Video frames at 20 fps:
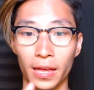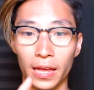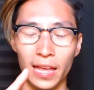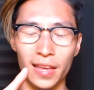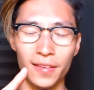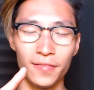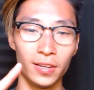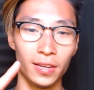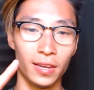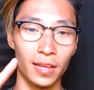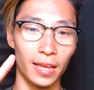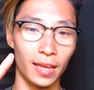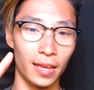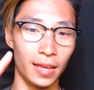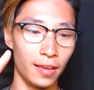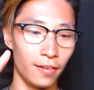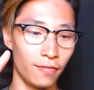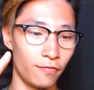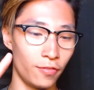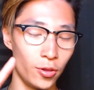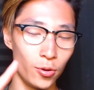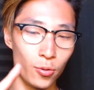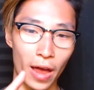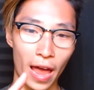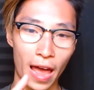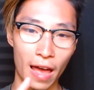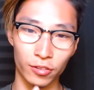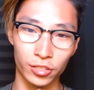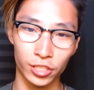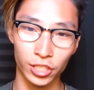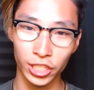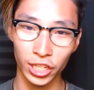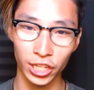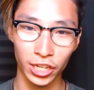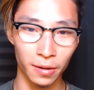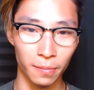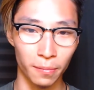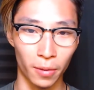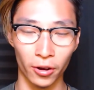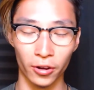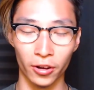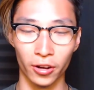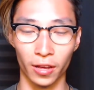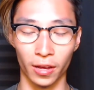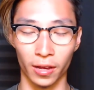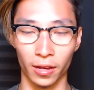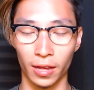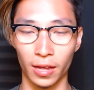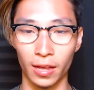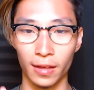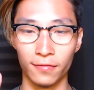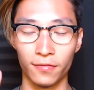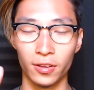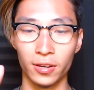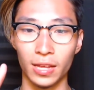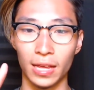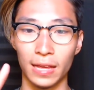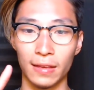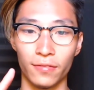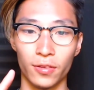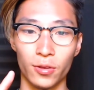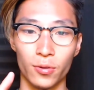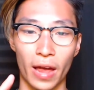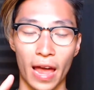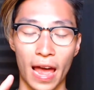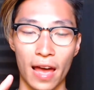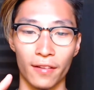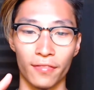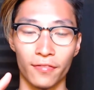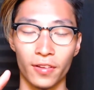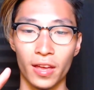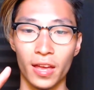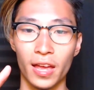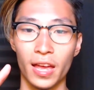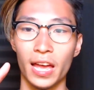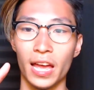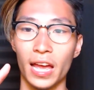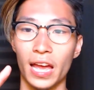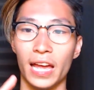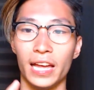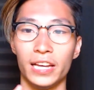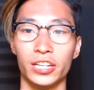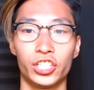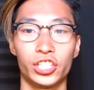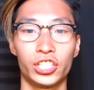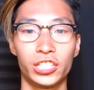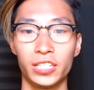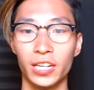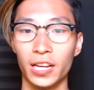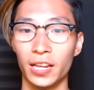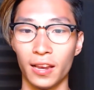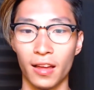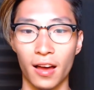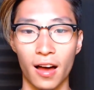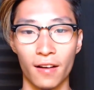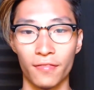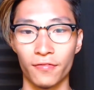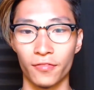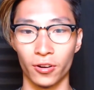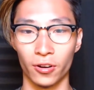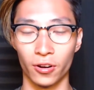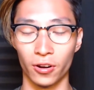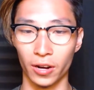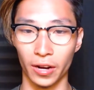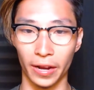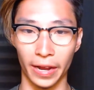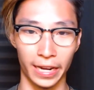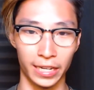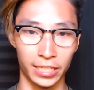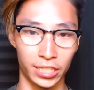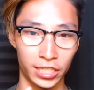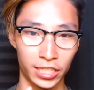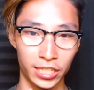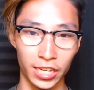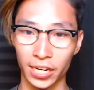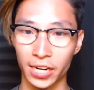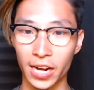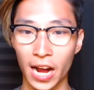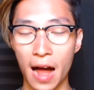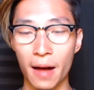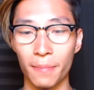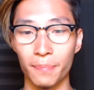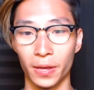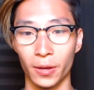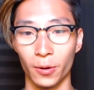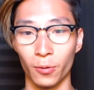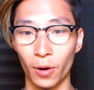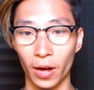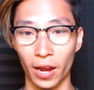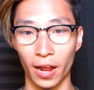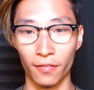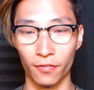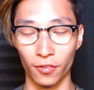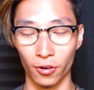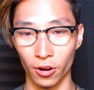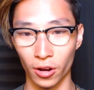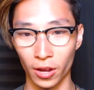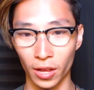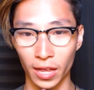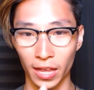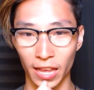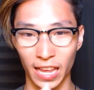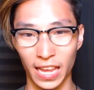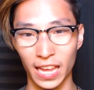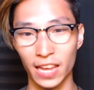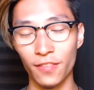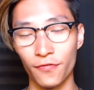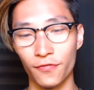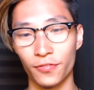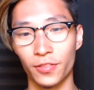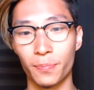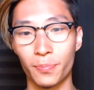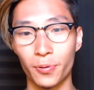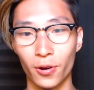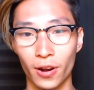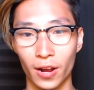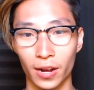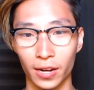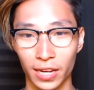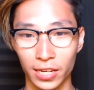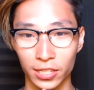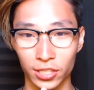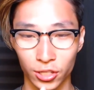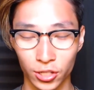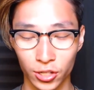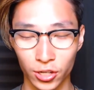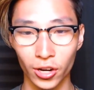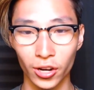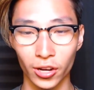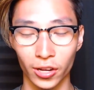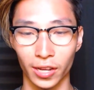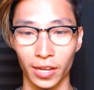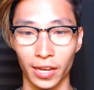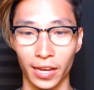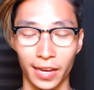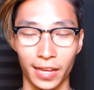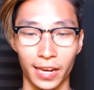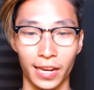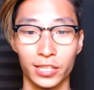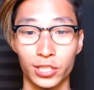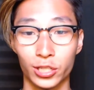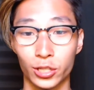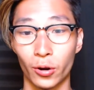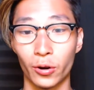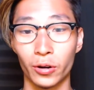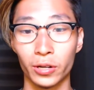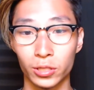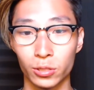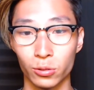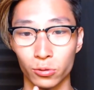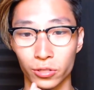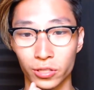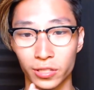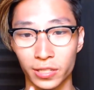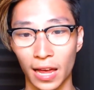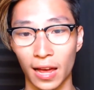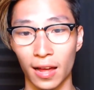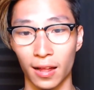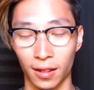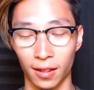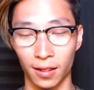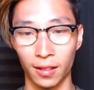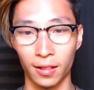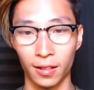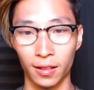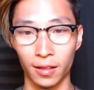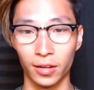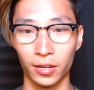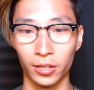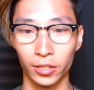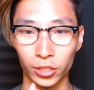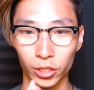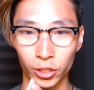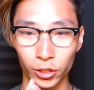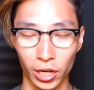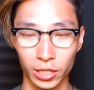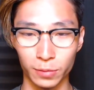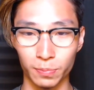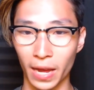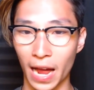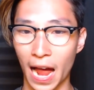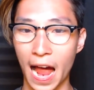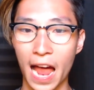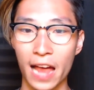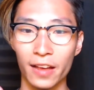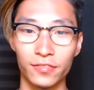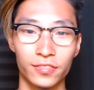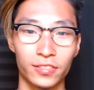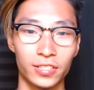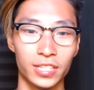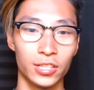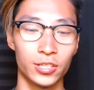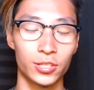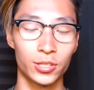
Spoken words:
Even if you have shitty marketing, even if you have a shit offer, a shit copy, whatever, if the product is good, it is going to sell. Trust me, I've seen